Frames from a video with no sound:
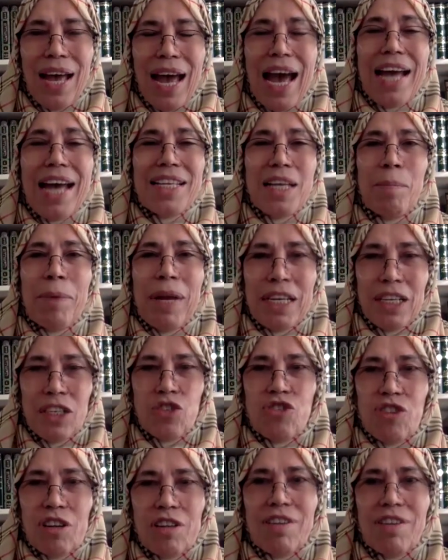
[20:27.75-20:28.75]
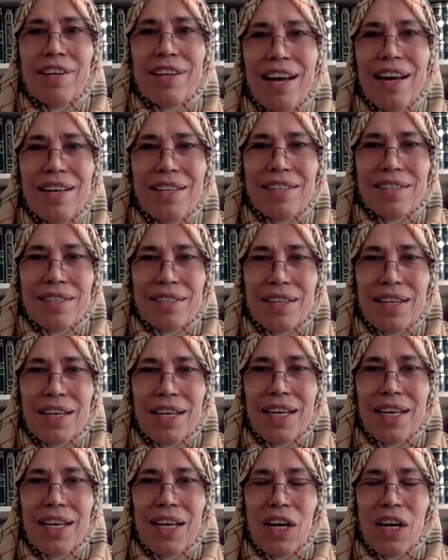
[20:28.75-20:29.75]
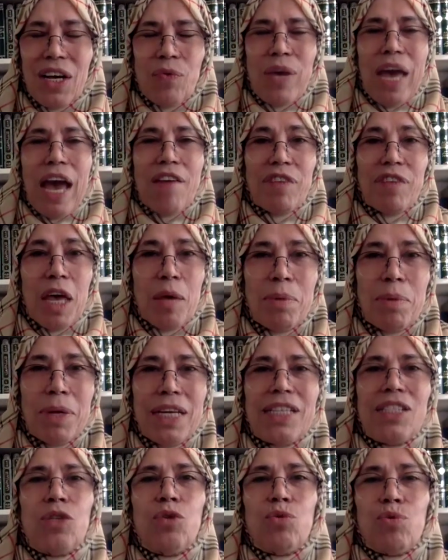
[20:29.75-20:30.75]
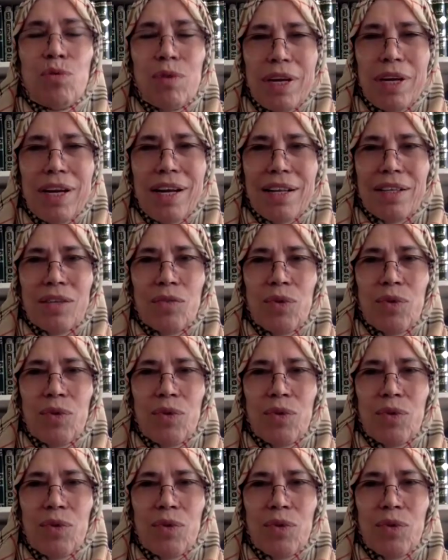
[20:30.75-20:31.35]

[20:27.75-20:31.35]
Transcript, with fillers: Adam and his children, us, we have ability to learn.